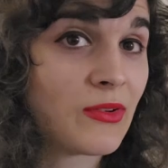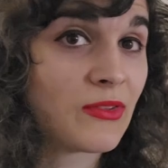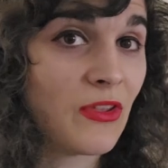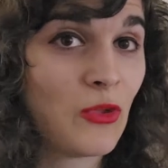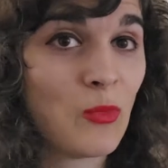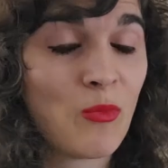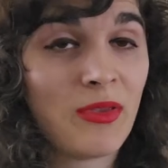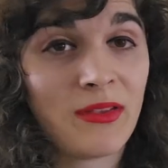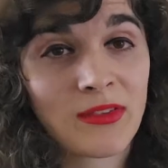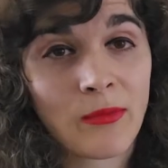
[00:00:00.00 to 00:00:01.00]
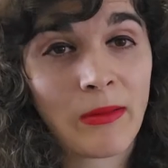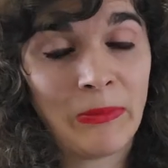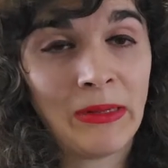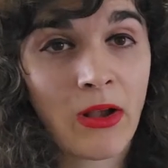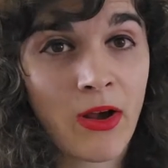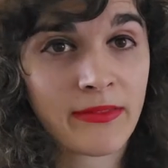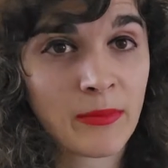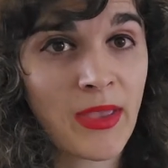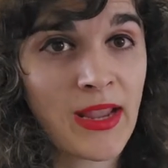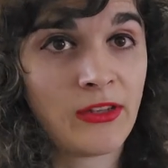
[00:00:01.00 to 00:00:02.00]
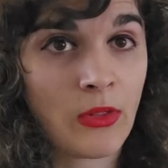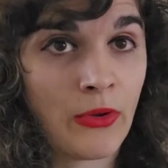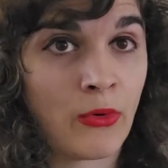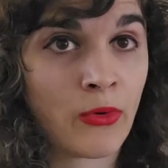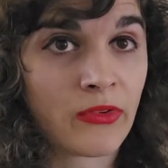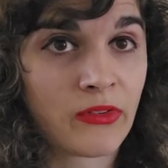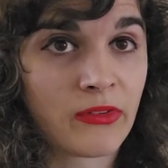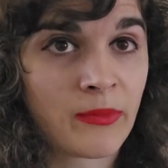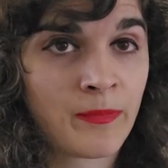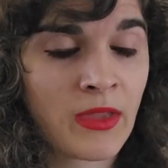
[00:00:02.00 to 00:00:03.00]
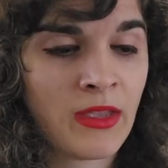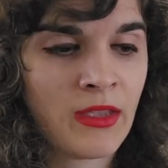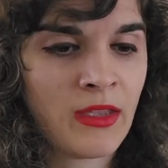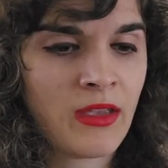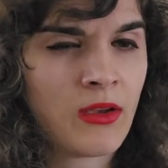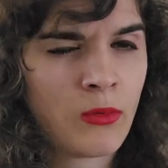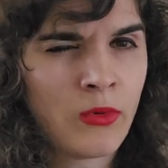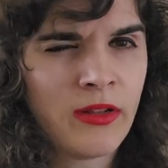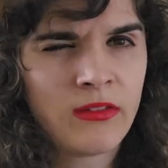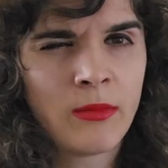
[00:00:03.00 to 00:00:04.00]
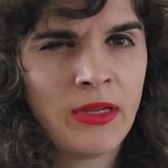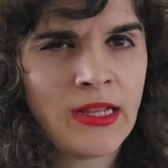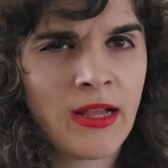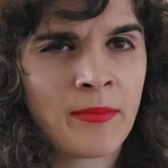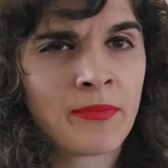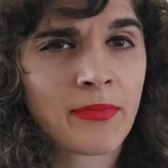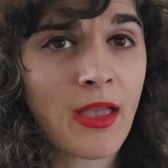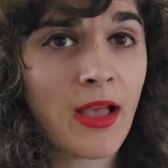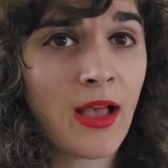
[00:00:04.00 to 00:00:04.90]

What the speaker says: of years, human beings have been causing pain to their horses. What is to be done?